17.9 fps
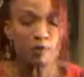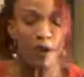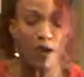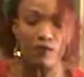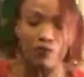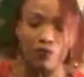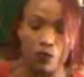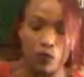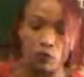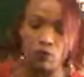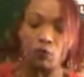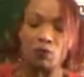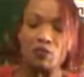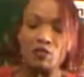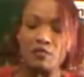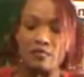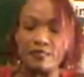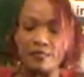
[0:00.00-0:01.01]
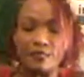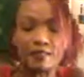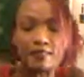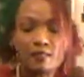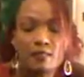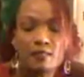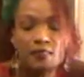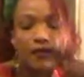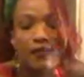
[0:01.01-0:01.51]
my virtual
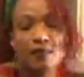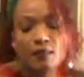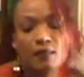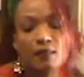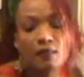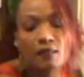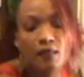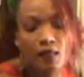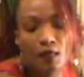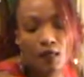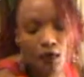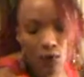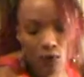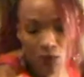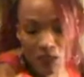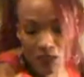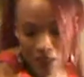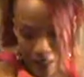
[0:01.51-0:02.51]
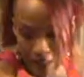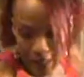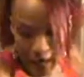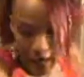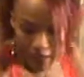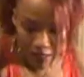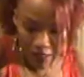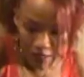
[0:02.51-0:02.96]
assistant was kind